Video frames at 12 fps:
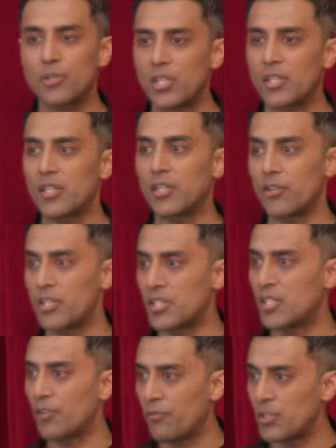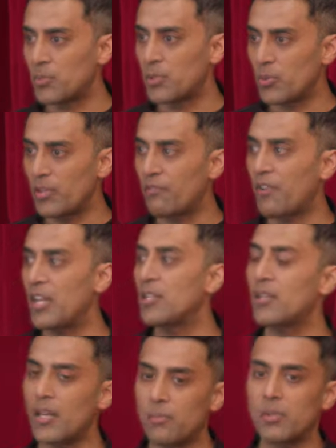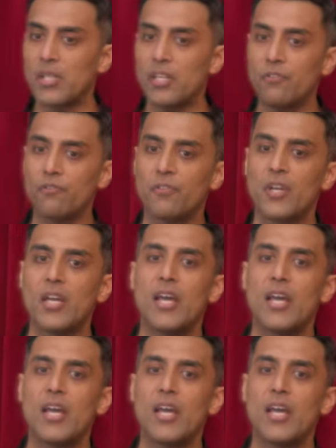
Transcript: think that there is a difference between faith and belief.